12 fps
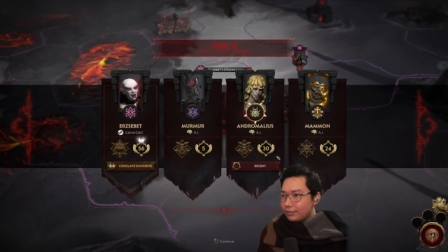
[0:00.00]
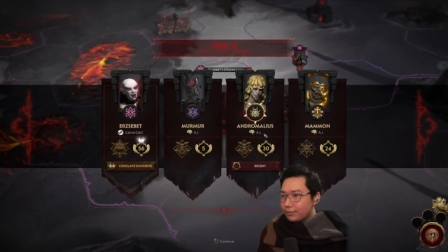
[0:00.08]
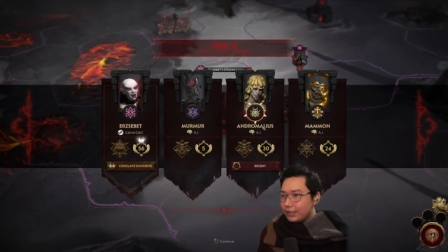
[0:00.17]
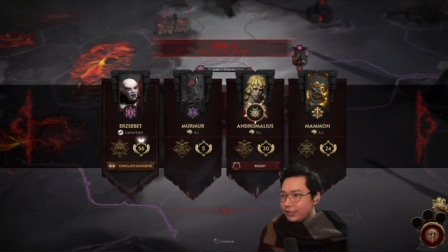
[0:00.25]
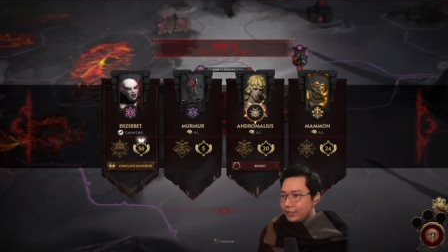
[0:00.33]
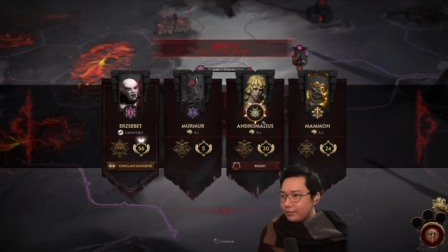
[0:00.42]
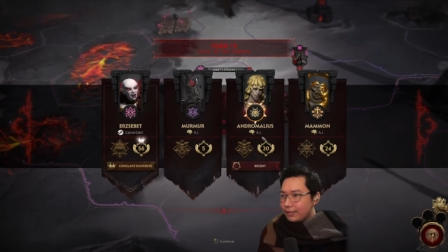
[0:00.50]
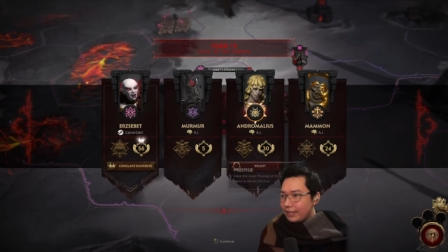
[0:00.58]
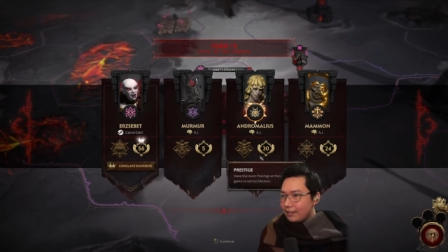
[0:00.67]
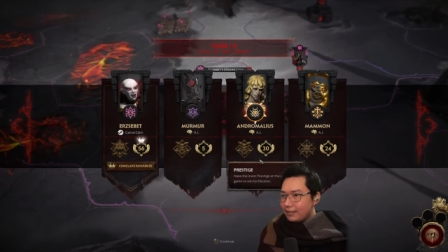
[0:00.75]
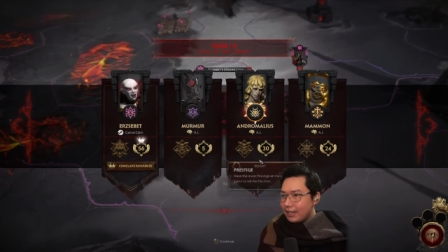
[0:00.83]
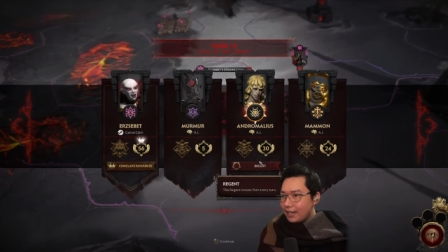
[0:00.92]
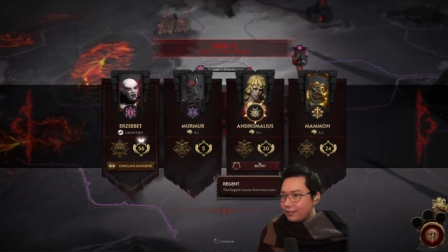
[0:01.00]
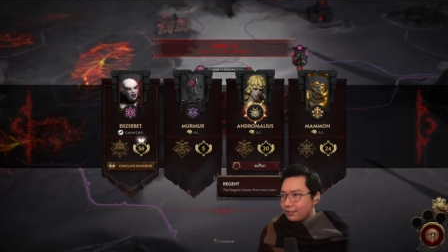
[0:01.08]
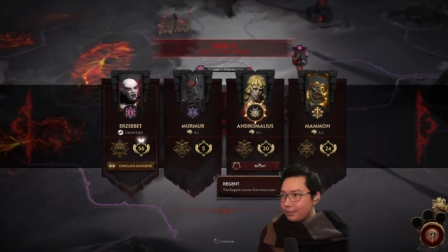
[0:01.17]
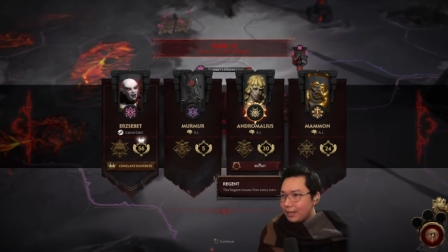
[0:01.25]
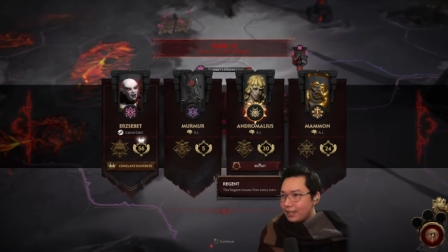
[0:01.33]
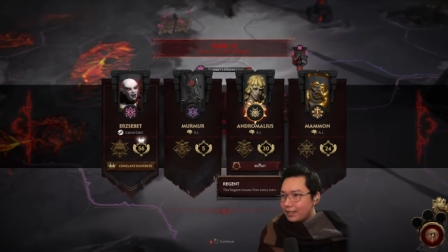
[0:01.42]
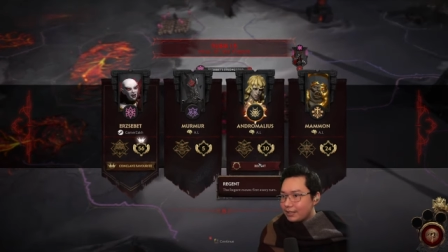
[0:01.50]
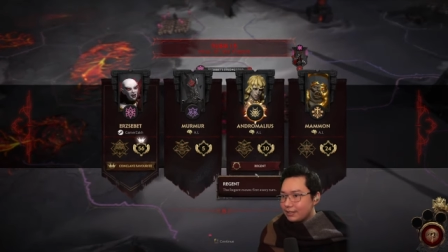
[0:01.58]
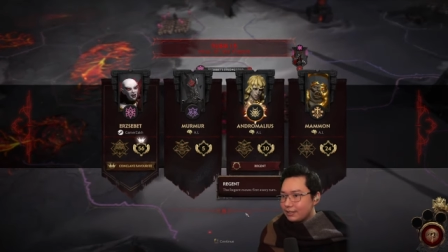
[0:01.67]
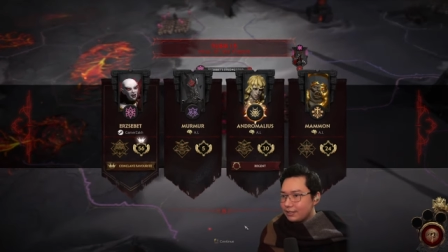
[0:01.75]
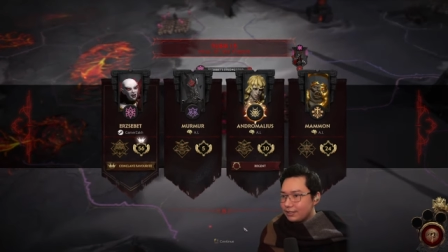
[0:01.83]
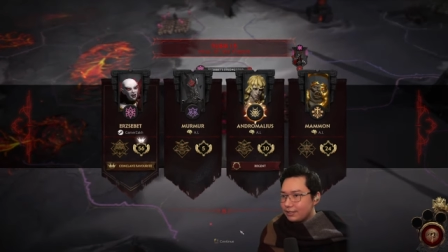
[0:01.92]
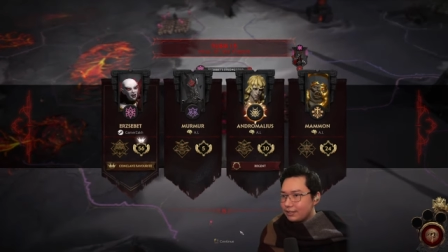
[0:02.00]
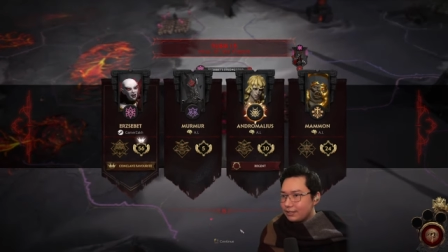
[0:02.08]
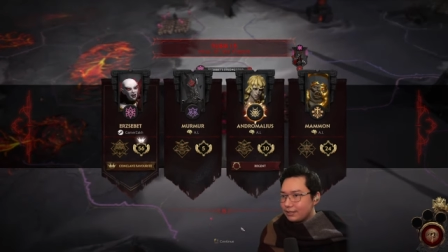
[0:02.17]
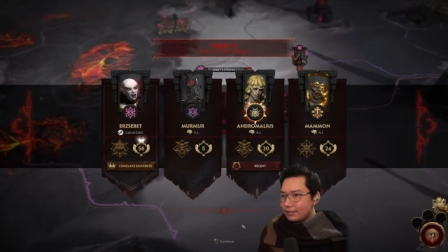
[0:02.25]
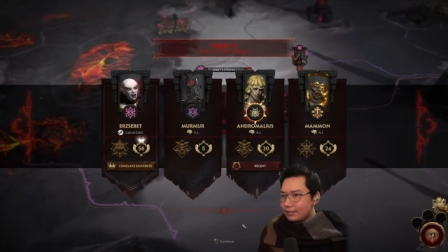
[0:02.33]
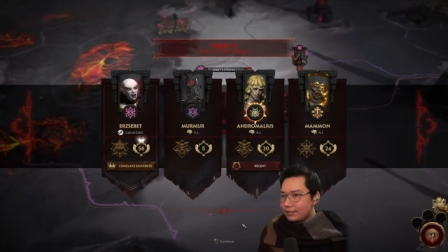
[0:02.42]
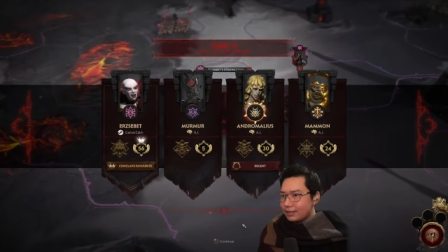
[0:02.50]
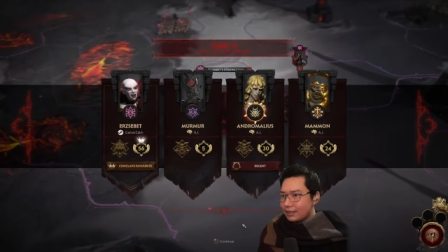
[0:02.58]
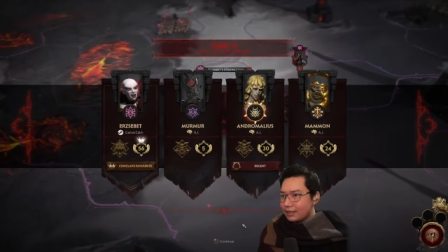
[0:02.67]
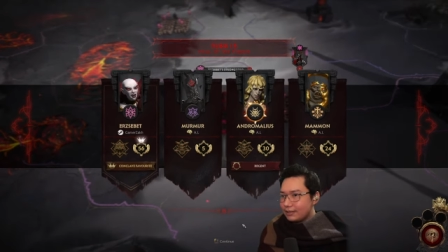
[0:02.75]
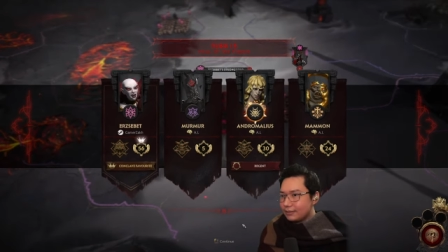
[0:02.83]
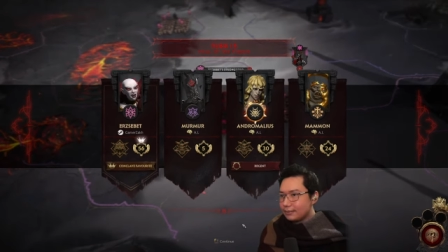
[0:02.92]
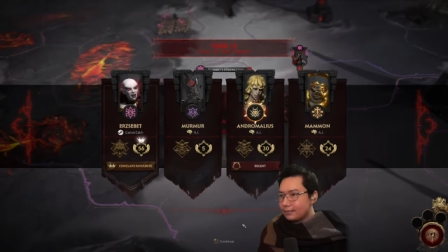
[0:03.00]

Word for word: Regent right now is Andromalius. Okay.